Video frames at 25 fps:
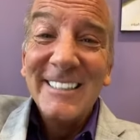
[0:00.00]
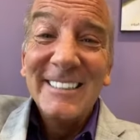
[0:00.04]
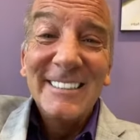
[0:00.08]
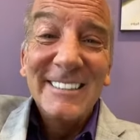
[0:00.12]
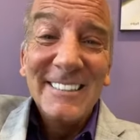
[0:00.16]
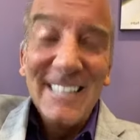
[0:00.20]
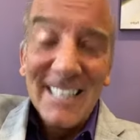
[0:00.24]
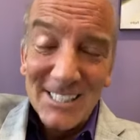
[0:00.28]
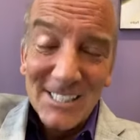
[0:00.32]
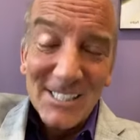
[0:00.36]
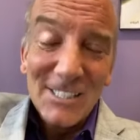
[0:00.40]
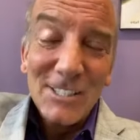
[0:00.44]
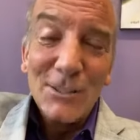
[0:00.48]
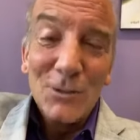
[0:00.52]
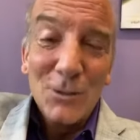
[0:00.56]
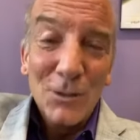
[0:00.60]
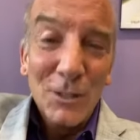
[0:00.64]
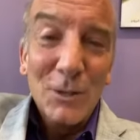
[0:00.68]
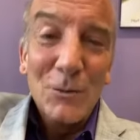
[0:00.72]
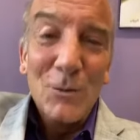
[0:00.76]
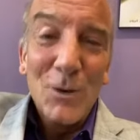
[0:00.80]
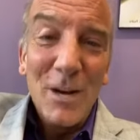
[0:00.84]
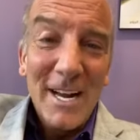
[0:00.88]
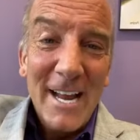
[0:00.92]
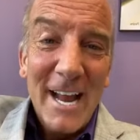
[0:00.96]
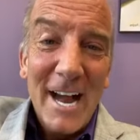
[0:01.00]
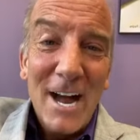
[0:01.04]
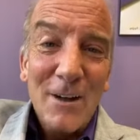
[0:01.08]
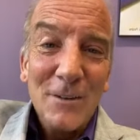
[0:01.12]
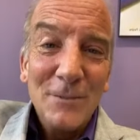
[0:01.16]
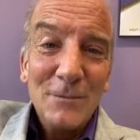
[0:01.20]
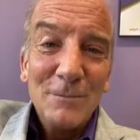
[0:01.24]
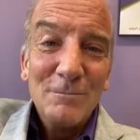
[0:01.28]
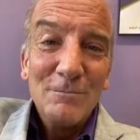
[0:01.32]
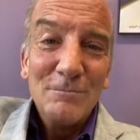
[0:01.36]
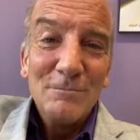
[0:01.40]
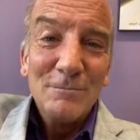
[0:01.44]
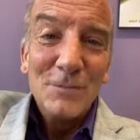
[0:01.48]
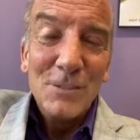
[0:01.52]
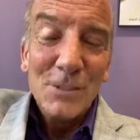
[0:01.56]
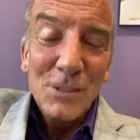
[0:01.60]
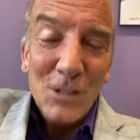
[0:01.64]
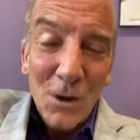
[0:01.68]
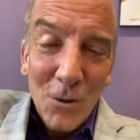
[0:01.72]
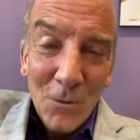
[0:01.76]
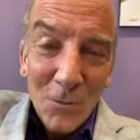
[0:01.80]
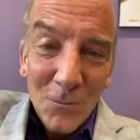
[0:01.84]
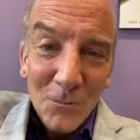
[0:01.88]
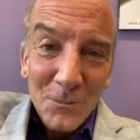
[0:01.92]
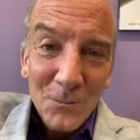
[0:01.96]
That's the only way out.
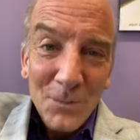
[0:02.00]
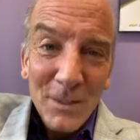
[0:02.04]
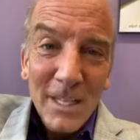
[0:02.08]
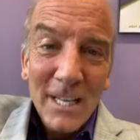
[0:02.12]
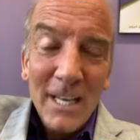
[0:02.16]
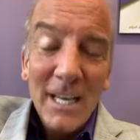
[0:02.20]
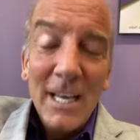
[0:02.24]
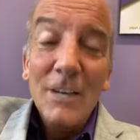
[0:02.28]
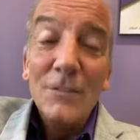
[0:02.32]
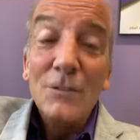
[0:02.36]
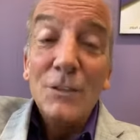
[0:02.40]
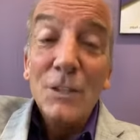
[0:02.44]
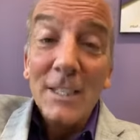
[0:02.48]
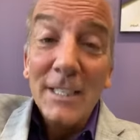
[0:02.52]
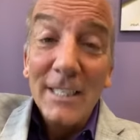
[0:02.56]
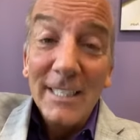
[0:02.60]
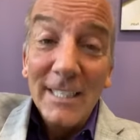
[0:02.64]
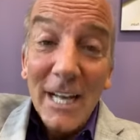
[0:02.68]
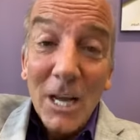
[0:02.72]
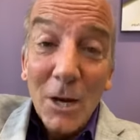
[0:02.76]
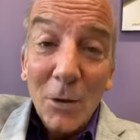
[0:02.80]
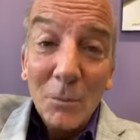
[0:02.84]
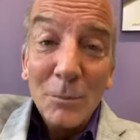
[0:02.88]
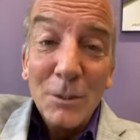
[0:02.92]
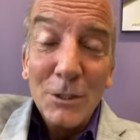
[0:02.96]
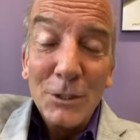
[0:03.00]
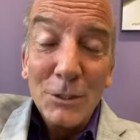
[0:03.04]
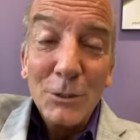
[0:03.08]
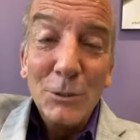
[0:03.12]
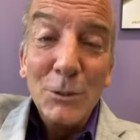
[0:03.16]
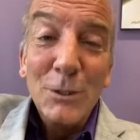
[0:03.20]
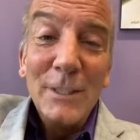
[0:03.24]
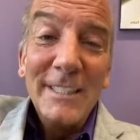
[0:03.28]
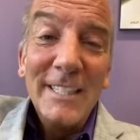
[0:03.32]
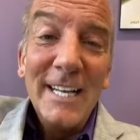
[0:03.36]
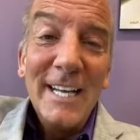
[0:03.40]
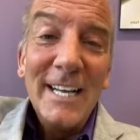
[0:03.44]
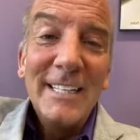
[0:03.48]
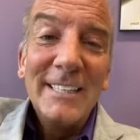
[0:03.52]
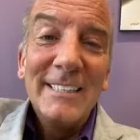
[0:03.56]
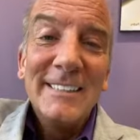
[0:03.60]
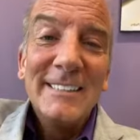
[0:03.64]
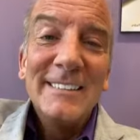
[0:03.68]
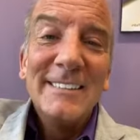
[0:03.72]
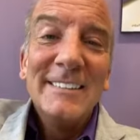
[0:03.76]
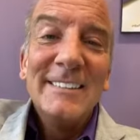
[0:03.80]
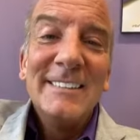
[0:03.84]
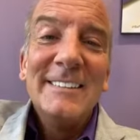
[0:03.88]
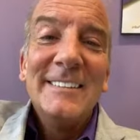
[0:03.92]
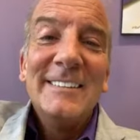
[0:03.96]
So if you need help in doing that,
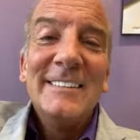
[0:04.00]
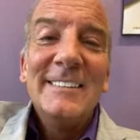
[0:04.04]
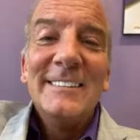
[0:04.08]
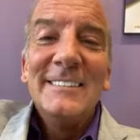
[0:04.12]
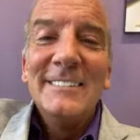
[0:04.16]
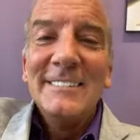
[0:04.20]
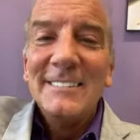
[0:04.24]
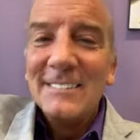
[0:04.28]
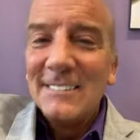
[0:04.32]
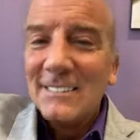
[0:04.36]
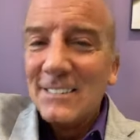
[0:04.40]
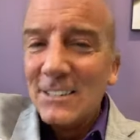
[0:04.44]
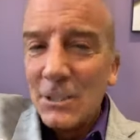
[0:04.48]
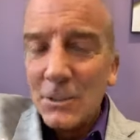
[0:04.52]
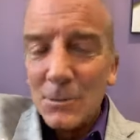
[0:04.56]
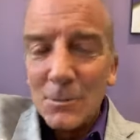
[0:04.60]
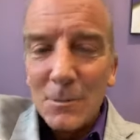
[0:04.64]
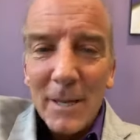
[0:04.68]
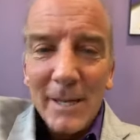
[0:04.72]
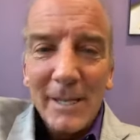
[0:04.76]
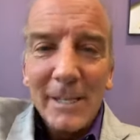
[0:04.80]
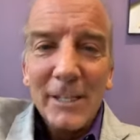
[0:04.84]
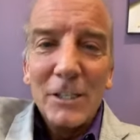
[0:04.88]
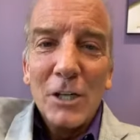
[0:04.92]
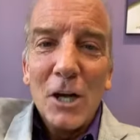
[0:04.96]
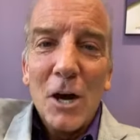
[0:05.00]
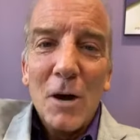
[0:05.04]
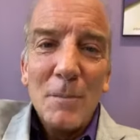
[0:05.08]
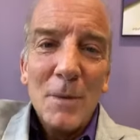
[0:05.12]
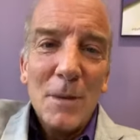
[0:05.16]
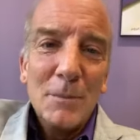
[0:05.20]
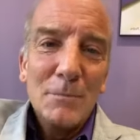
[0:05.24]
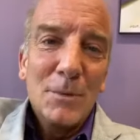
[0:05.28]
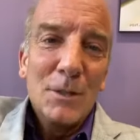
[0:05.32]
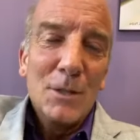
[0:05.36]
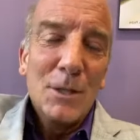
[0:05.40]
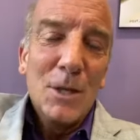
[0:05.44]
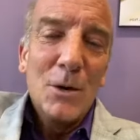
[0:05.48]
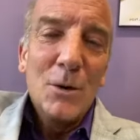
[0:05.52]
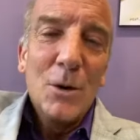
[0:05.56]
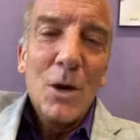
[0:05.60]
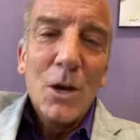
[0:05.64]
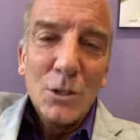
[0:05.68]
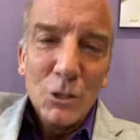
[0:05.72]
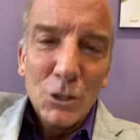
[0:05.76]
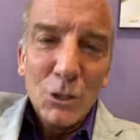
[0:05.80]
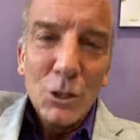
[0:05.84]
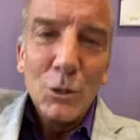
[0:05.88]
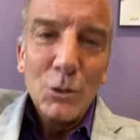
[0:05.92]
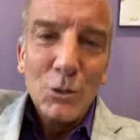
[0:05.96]
just make a comment below. I'll
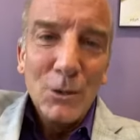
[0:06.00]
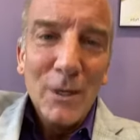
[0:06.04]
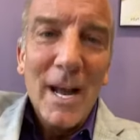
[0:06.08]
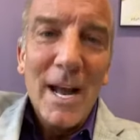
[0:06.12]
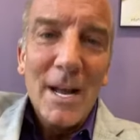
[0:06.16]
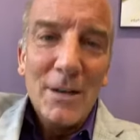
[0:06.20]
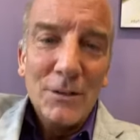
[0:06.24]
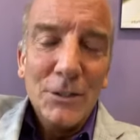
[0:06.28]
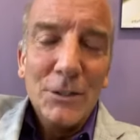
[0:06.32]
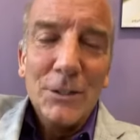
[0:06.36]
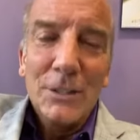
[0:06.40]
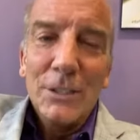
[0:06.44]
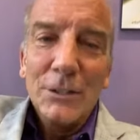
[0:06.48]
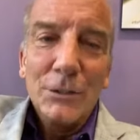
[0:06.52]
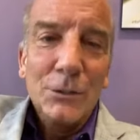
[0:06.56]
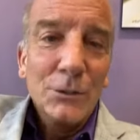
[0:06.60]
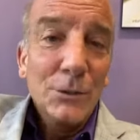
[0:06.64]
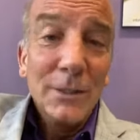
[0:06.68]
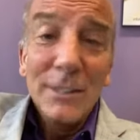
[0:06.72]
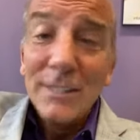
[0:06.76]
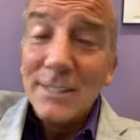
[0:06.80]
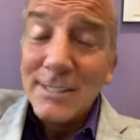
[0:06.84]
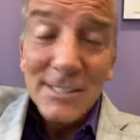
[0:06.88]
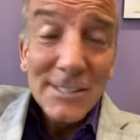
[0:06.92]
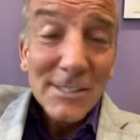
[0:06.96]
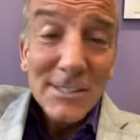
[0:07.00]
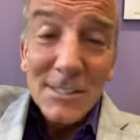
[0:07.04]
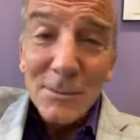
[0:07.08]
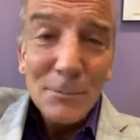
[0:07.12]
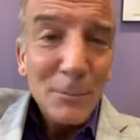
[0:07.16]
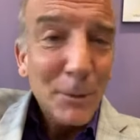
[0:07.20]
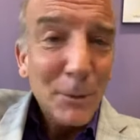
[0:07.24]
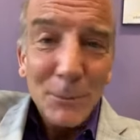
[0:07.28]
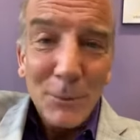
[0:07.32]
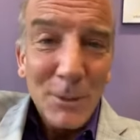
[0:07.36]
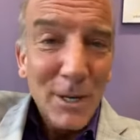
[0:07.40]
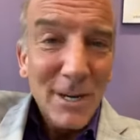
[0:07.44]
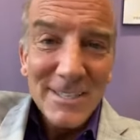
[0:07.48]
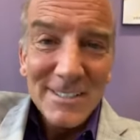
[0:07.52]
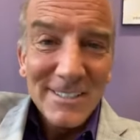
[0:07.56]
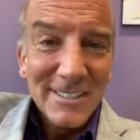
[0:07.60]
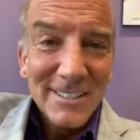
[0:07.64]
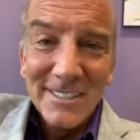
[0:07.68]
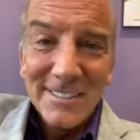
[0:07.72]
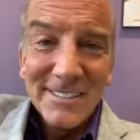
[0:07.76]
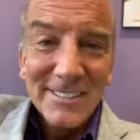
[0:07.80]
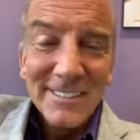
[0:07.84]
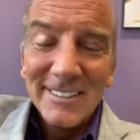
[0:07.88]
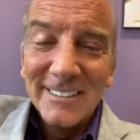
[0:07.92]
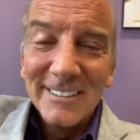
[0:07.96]
show you how you can do it. It's a simple
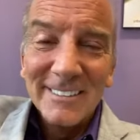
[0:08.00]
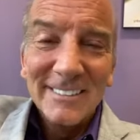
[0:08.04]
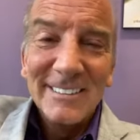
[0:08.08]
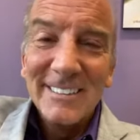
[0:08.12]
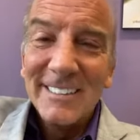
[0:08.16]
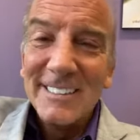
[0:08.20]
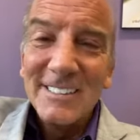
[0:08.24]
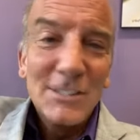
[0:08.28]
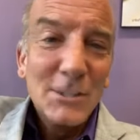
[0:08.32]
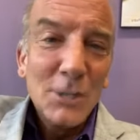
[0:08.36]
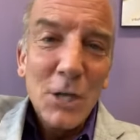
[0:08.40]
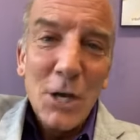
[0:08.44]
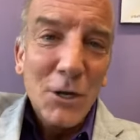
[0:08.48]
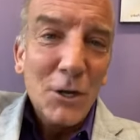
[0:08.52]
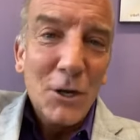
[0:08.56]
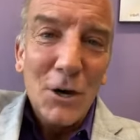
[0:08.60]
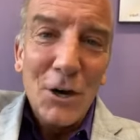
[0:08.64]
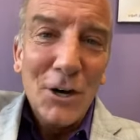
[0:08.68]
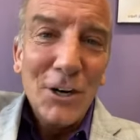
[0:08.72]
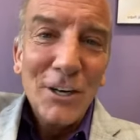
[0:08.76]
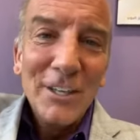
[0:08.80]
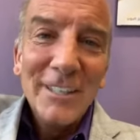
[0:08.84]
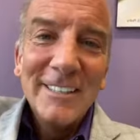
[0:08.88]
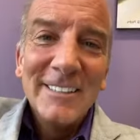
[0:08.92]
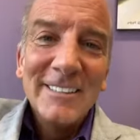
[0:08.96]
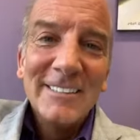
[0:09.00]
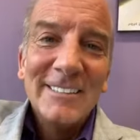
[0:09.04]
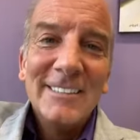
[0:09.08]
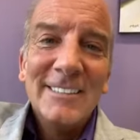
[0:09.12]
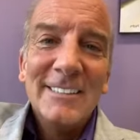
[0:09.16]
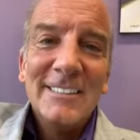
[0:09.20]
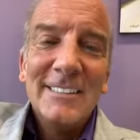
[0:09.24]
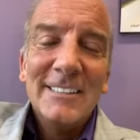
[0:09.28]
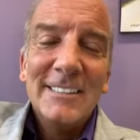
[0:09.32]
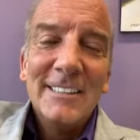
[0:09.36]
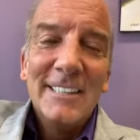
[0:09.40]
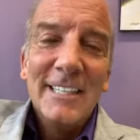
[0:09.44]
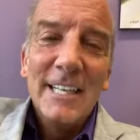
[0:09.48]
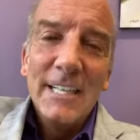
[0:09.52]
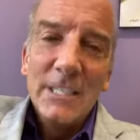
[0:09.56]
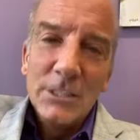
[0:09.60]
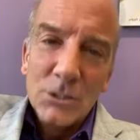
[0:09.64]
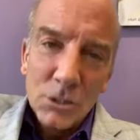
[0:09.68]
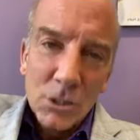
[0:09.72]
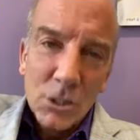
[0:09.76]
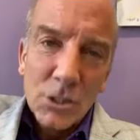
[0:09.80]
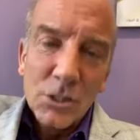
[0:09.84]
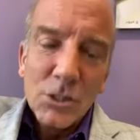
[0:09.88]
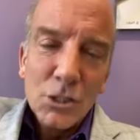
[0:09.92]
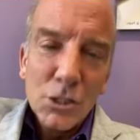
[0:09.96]
process. It's not hard.
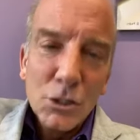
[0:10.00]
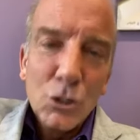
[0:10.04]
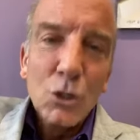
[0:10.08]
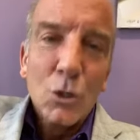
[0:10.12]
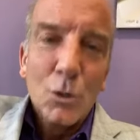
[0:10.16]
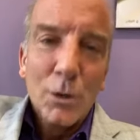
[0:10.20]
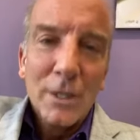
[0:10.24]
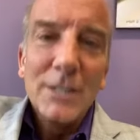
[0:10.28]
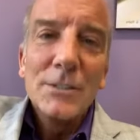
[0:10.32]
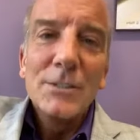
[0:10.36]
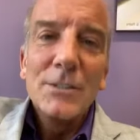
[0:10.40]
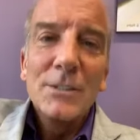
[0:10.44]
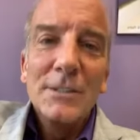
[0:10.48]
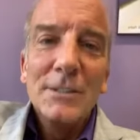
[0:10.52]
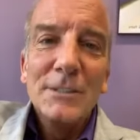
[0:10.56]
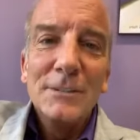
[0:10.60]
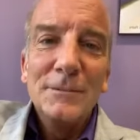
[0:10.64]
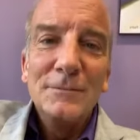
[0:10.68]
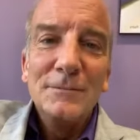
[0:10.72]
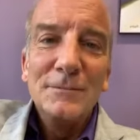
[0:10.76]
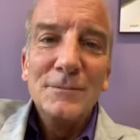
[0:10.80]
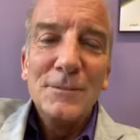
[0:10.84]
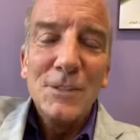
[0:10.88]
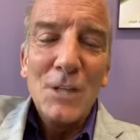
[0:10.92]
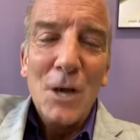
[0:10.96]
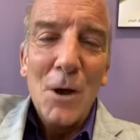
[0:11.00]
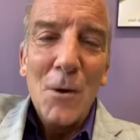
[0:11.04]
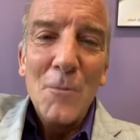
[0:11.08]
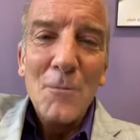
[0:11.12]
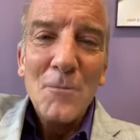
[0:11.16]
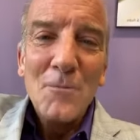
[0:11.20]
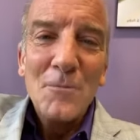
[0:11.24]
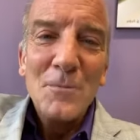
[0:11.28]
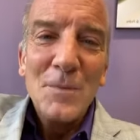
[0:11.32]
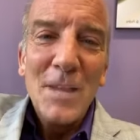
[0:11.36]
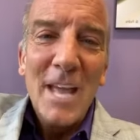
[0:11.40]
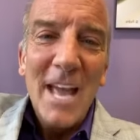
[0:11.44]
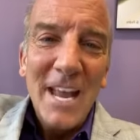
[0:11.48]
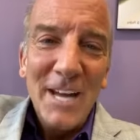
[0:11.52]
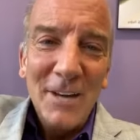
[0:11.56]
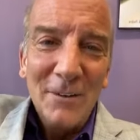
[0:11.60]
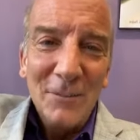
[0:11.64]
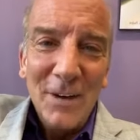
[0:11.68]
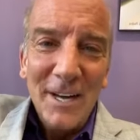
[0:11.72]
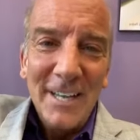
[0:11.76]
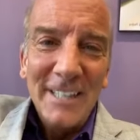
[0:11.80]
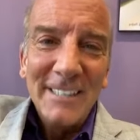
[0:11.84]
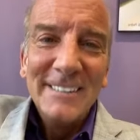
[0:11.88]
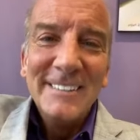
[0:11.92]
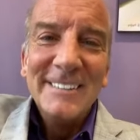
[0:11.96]
It's just a choice. So
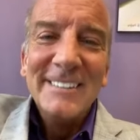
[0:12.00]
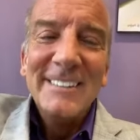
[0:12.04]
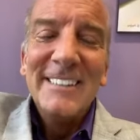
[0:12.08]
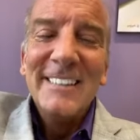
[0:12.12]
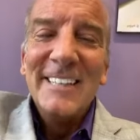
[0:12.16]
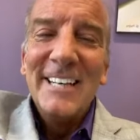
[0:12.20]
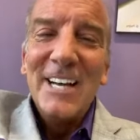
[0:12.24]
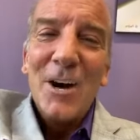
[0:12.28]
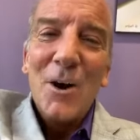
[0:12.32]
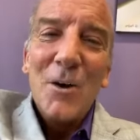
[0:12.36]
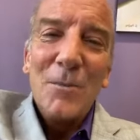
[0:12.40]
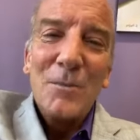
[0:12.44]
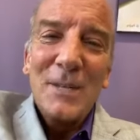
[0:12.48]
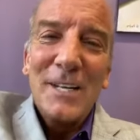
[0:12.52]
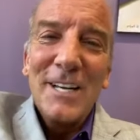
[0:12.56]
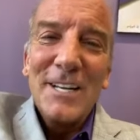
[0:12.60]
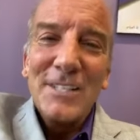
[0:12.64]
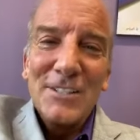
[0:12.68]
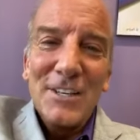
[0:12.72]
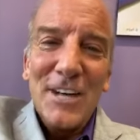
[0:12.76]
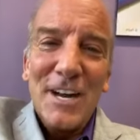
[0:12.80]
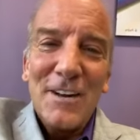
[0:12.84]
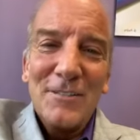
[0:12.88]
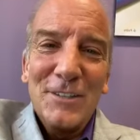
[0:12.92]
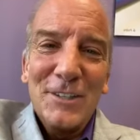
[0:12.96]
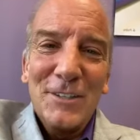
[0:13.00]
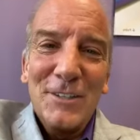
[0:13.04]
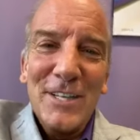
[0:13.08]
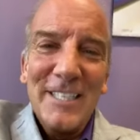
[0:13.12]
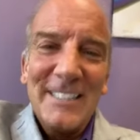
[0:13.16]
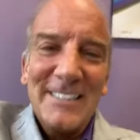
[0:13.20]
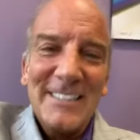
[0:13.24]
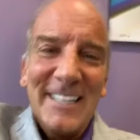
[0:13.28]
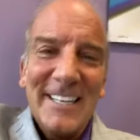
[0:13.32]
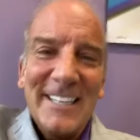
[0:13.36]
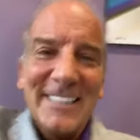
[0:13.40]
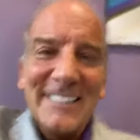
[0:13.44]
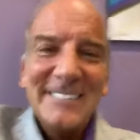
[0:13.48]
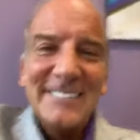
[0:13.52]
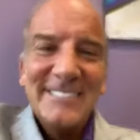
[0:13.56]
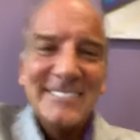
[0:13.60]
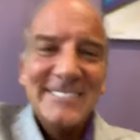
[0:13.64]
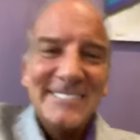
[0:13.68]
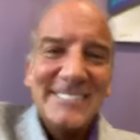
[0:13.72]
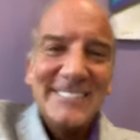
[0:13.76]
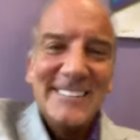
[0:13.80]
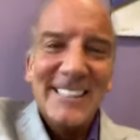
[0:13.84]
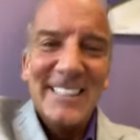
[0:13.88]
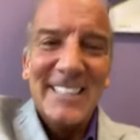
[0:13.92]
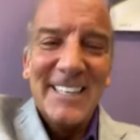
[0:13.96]
anyway, hope you guys are having a great day.
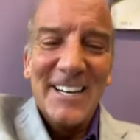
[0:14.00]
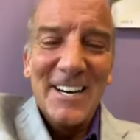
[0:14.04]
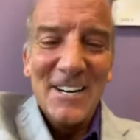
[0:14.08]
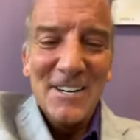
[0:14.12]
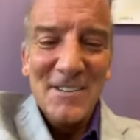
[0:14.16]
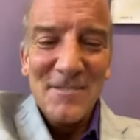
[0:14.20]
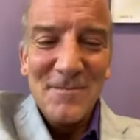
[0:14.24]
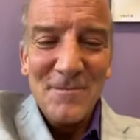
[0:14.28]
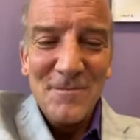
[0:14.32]
Take care.